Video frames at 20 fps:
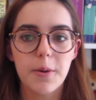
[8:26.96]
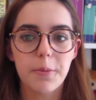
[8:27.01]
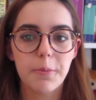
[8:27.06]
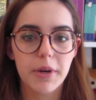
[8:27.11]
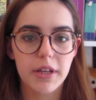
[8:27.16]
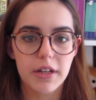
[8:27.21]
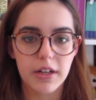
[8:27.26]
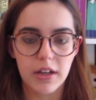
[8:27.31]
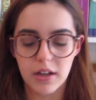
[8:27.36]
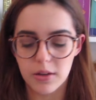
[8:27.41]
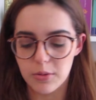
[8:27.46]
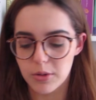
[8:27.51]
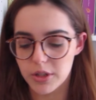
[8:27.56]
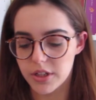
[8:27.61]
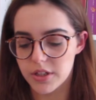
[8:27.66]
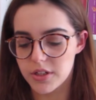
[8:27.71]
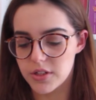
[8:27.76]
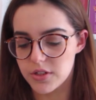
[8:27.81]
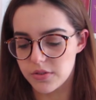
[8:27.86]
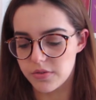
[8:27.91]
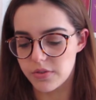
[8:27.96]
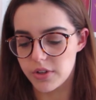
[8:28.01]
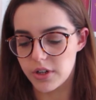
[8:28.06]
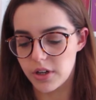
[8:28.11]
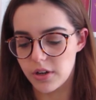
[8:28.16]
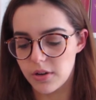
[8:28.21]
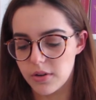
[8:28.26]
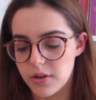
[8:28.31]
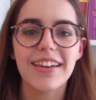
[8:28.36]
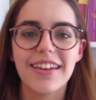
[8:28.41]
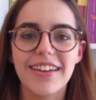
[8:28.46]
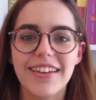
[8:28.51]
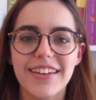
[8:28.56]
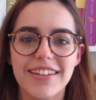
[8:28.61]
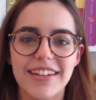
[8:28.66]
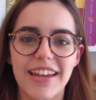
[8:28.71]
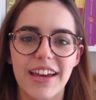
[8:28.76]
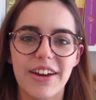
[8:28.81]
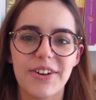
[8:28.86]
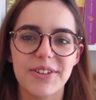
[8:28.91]
But I will continue the video.
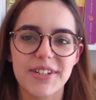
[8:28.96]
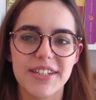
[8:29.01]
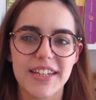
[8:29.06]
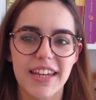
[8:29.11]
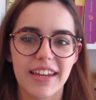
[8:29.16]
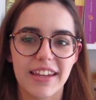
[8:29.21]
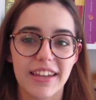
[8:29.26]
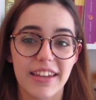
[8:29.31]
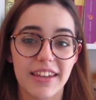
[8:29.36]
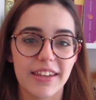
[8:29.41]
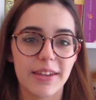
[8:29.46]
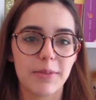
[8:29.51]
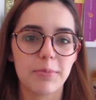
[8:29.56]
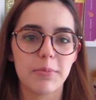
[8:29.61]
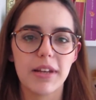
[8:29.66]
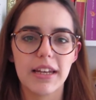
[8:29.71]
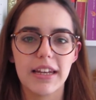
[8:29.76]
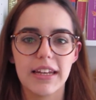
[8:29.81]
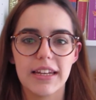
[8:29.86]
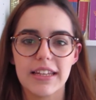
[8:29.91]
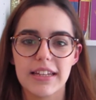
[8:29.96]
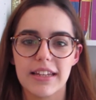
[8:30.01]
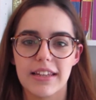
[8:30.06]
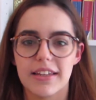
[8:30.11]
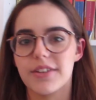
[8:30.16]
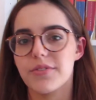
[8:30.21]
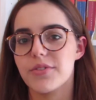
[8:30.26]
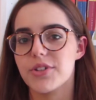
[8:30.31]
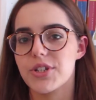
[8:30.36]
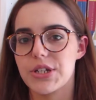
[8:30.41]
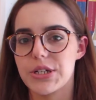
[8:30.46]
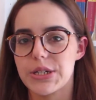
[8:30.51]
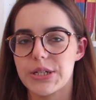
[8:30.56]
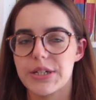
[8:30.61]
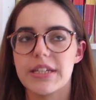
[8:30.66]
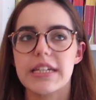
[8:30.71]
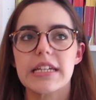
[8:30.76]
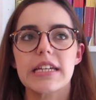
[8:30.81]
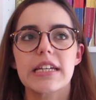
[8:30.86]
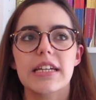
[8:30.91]
Now, taking a completely different
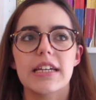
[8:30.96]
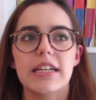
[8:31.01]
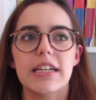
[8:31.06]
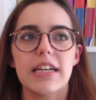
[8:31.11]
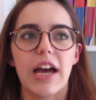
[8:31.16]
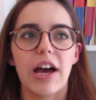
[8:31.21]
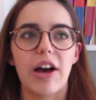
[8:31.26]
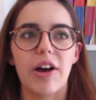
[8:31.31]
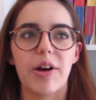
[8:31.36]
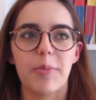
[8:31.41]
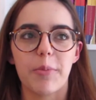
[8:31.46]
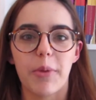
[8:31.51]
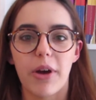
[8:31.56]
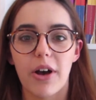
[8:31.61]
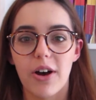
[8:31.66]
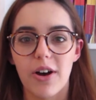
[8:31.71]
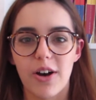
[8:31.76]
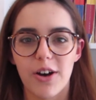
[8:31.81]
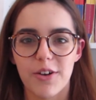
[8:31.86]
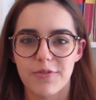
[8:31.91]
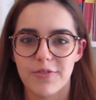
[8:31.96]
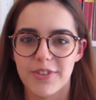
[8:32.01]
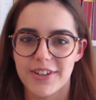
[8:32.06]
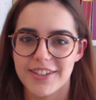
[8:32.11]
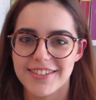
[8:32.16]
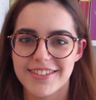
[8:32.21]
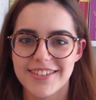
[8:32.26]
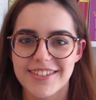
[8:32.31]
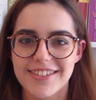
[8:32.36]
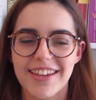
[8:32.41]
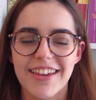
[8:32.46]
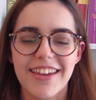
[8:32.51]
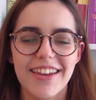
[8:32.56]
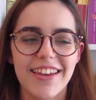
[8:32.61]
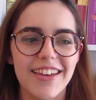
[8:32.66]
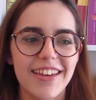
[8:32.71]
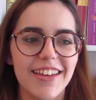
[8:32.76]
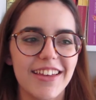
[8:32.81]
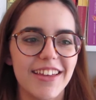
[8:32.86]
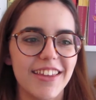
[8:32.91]
turn, Hot Fuzz.
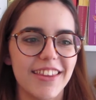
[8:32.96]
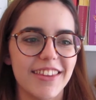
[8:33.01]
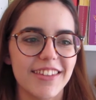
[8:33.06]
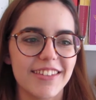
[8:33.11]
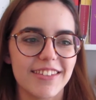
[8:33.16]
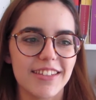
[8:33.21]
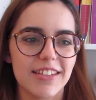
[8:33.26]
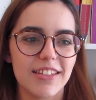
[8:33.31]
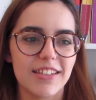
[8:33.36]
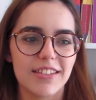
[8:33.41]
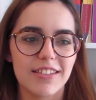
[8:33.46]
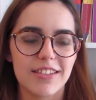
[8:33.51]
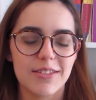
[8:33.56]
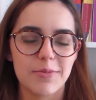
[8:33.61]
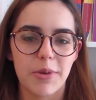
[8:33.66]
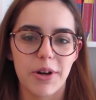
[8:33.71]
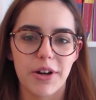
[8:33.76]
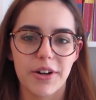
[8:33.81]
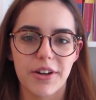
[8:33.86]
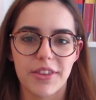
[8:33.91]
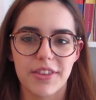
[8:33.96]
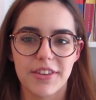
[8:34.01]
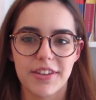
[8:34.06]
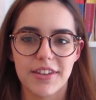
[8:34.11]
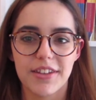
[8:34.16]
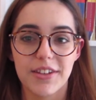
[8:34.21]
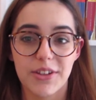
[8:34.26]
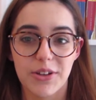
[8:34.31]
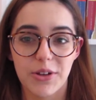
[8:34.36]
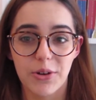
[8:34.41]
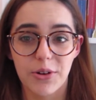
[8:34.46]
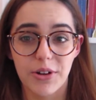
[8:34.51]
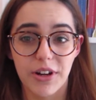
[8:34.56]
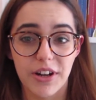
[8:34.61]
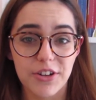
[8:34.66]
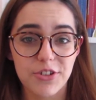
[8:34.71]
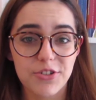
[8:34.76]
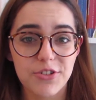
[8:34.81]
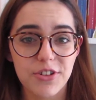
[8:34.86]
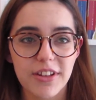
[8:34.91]
This is part of the
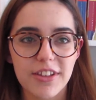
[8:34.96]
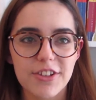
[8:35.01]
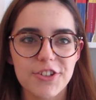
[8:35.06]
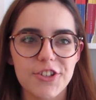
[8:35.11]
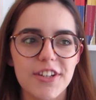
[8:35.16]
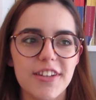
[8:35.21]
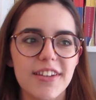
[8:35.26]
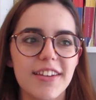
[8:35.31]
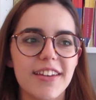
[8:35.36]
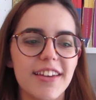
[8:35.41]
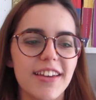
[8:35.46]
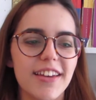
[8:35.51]
Cornetto trilogy,